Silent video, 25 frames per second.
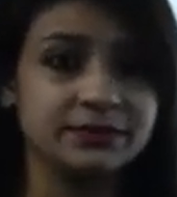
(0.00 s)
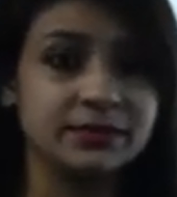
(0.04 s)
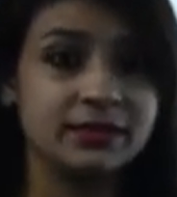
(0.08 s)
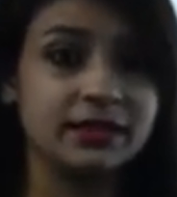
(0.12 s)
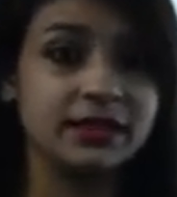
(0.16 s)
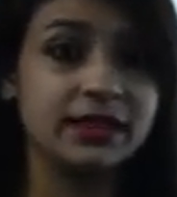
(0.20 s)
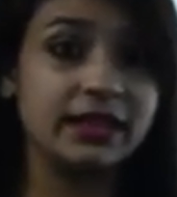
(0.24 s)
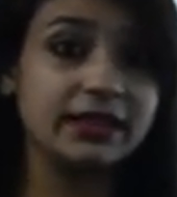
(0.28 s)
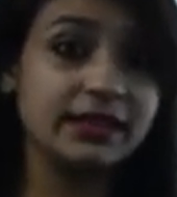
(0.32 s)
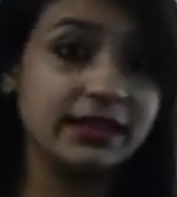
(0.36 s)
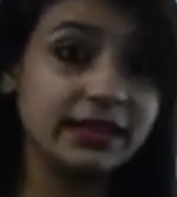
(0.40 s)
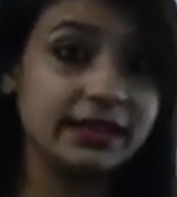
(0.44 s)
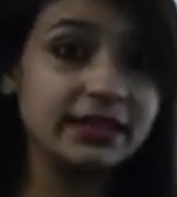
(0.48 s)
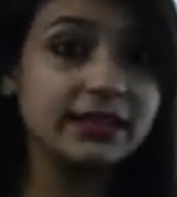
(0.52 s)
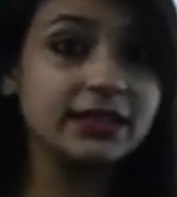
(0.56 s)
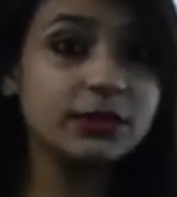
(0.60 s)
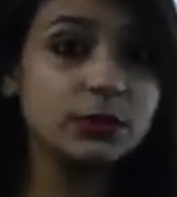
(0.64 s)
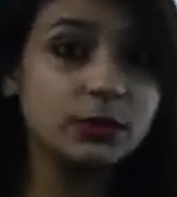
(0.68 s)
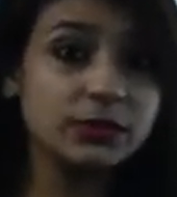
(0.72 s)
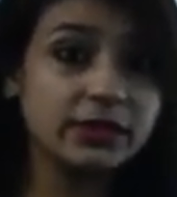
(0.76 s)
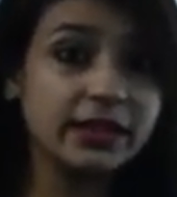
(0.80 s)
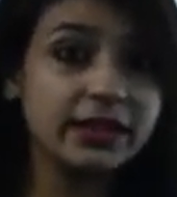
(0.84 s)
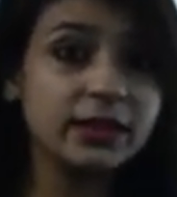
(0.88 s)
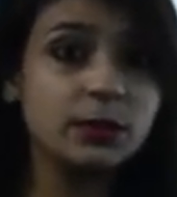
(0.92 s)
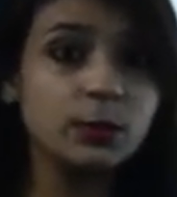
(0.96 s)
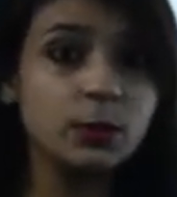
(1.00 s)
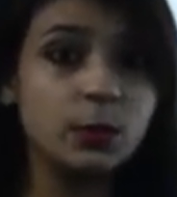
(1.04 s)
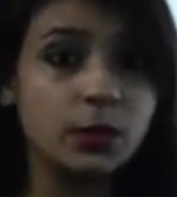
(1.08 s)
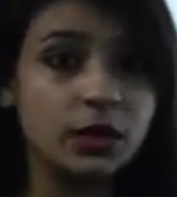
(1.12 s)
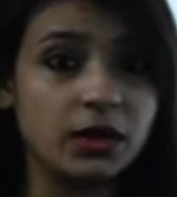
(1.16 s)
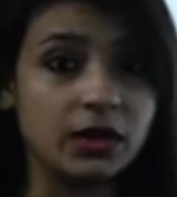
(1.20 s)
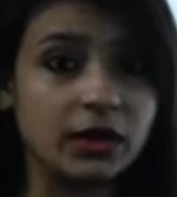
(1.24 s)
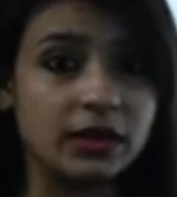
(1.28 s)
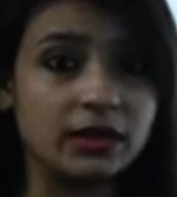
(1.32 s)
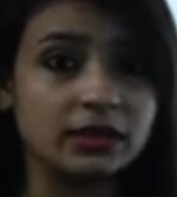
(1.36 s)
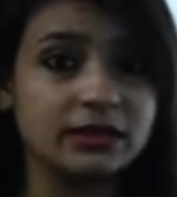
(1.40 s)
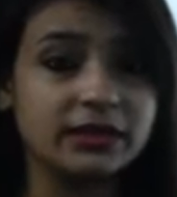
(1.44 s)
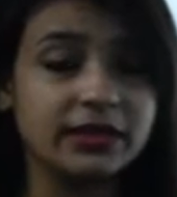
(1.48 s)
their daily routine
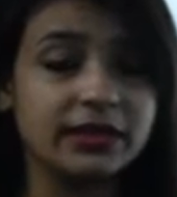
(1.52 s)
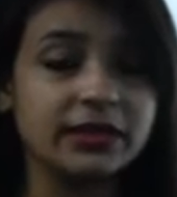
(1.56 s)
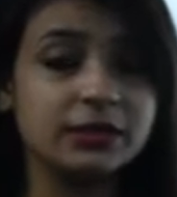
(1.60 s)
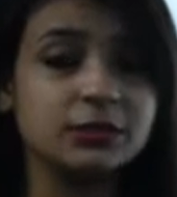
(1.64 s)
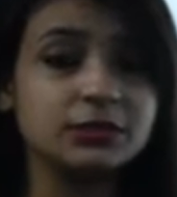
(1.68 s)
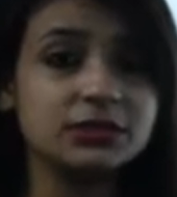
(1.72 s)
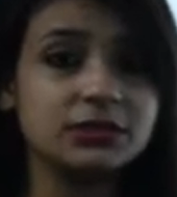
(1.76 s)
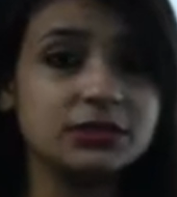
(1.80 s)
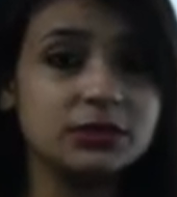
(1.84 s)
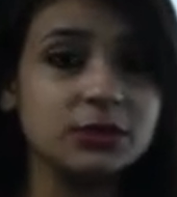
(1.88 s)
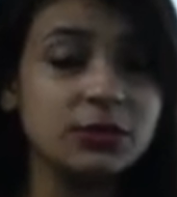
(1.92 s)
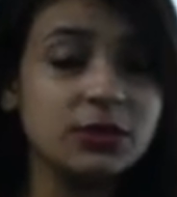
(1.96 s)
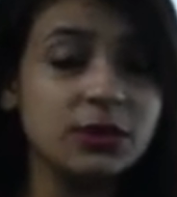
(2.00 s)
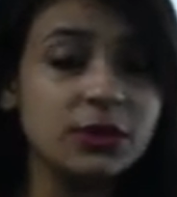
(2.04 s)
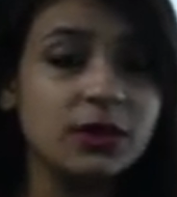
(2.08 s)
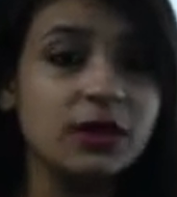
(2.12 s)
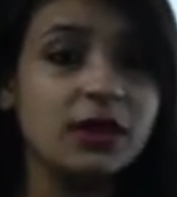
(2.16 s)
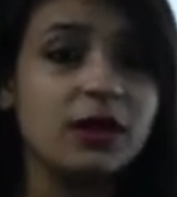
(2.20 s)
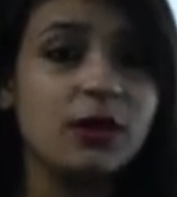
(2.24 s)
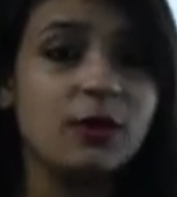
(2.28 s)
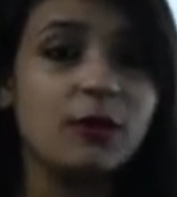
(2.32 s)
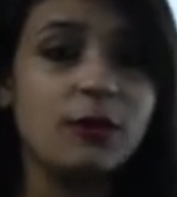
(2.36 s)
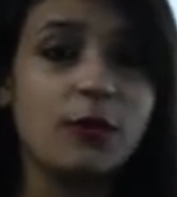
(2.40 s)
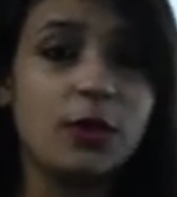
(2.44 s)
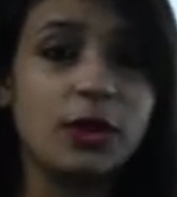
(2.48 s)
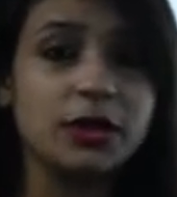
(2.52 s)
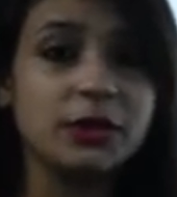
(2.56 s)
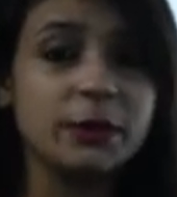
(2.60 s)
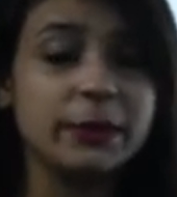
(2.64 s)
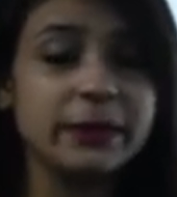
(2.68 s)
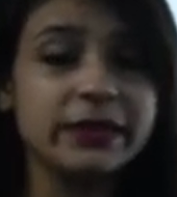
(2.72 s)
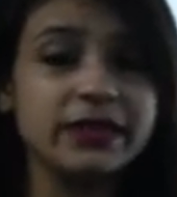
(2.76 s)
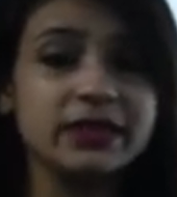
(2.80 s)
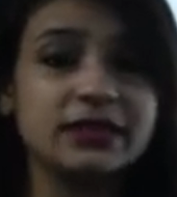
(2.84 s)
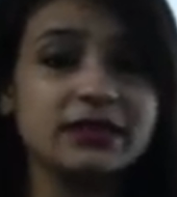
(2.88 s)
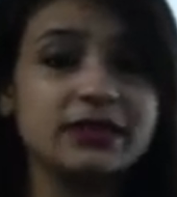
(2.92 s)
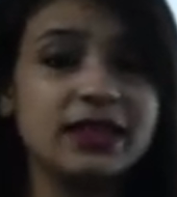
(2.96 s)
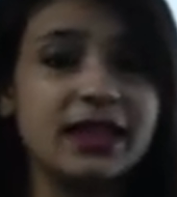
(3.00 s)
work they used to follow
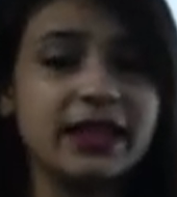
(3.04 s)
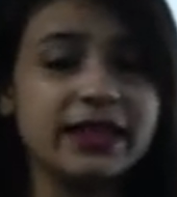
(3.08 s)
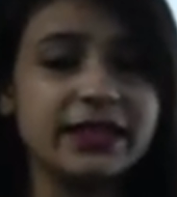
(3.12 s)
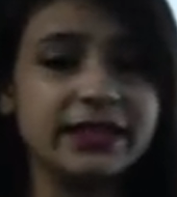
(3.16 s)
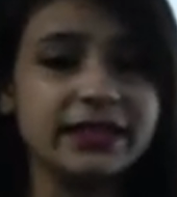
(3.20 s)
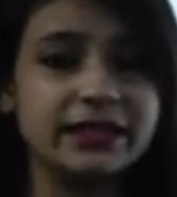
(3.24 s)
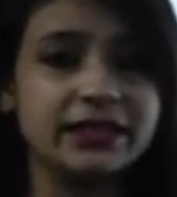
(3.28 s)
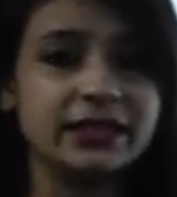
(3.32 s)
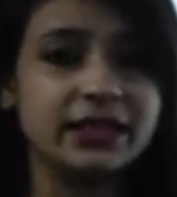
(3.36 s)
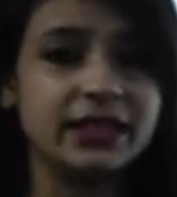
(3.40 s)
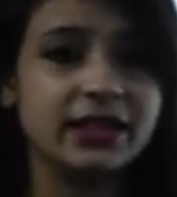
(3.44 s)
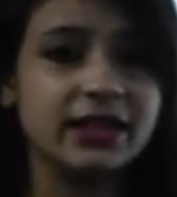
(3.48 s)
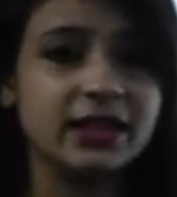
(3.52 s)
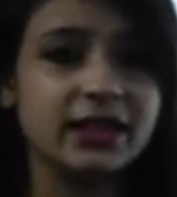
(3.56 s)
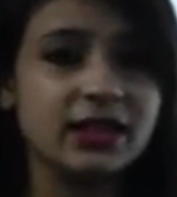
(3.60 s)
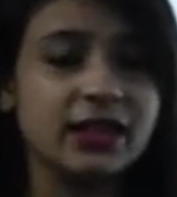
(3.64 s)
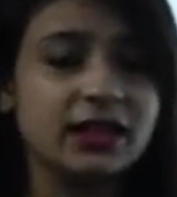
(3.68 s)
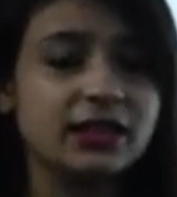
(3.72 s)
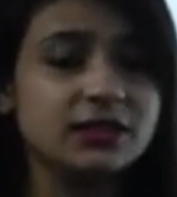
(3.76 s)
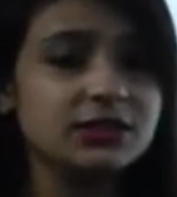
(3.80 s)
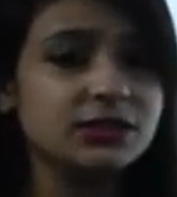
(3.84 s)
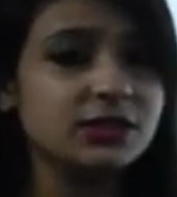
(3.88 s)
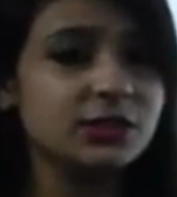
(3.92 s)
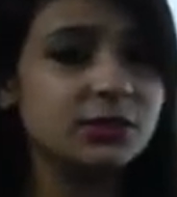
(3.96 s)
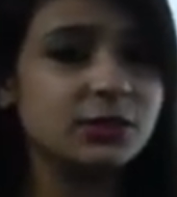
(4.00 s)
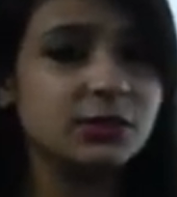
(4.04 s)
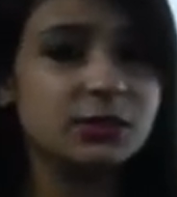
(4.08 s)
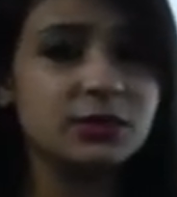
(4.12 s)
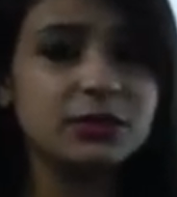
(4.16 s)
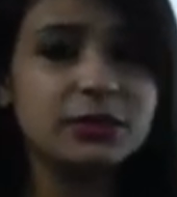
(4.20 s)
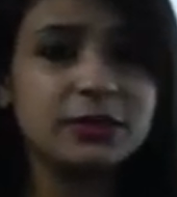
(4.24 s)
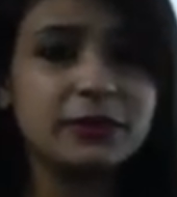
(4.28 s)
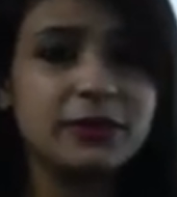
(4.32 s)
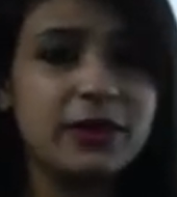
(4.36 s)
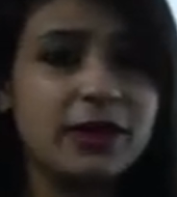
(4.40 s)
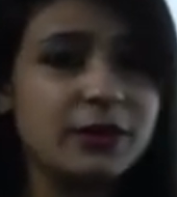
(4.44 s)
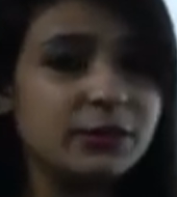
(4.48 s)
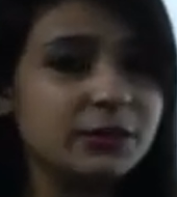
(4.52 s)
in the night. So, Guru
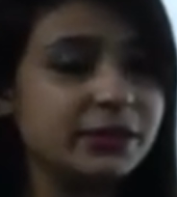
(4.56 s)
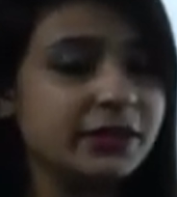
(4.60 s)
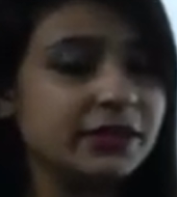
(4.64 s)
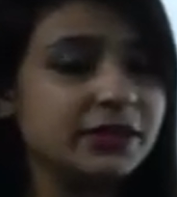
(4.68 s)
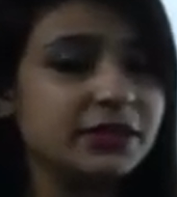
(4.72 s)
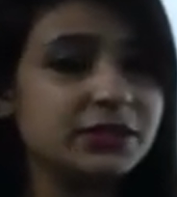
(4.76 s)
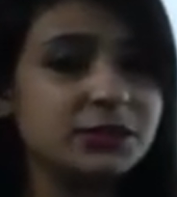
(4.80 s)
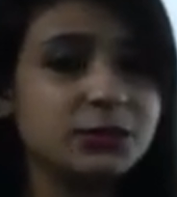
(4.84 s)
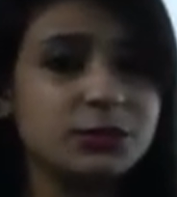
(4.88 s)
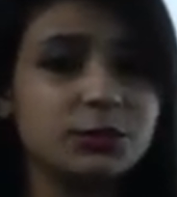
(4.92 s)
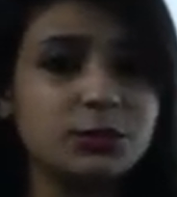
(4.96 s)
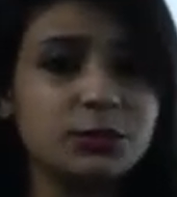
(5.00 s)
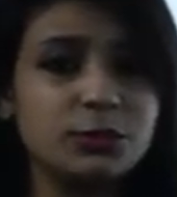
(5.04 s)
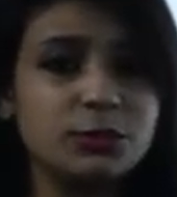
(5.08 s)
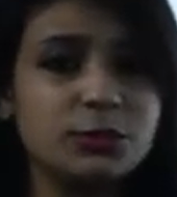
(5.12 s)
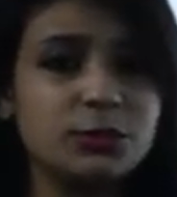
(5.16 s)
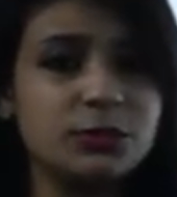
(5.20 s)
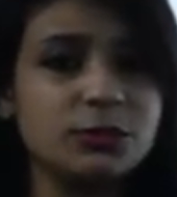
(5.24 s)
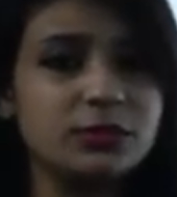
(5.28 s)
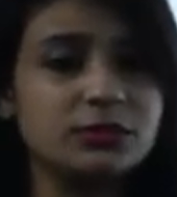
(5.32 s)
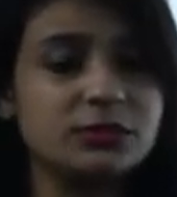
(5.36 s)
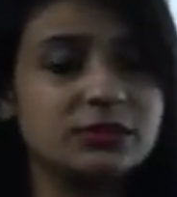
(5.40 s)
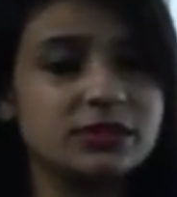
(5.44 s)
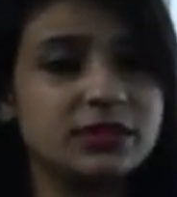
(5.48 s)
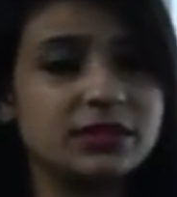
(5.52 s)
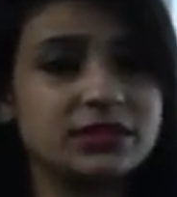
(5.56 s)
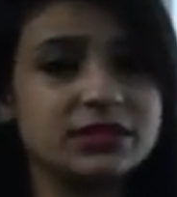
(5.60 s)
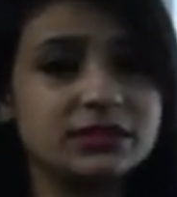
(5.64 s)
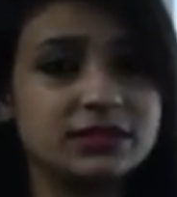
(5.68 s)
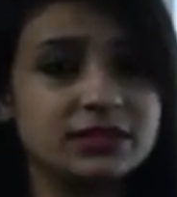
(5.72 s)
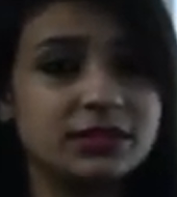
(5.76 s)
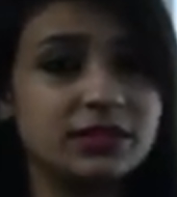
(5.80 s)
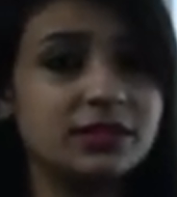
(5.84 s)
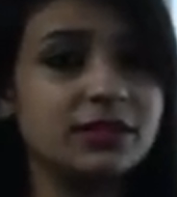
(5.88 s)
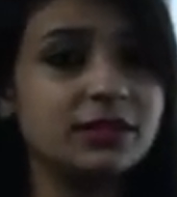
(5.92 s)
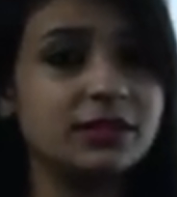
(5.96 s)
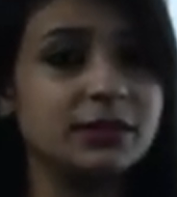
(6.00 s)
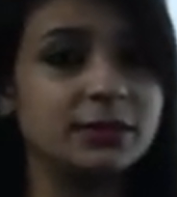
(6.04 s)
found it too
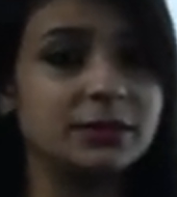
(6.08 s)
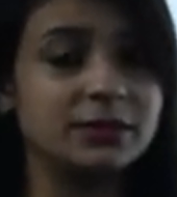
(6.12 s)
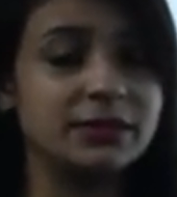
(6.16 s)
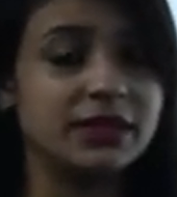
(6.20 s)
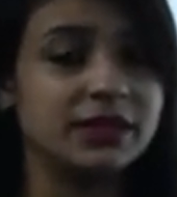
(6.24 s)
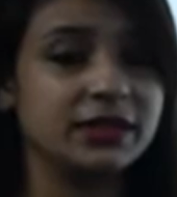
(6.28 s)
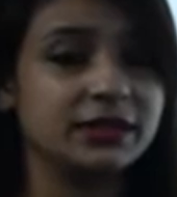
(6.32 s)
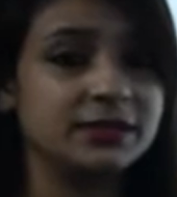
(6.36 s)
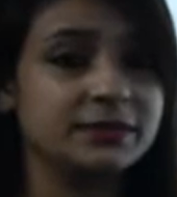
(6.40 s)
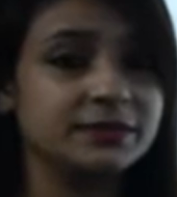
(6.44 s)
disturbed.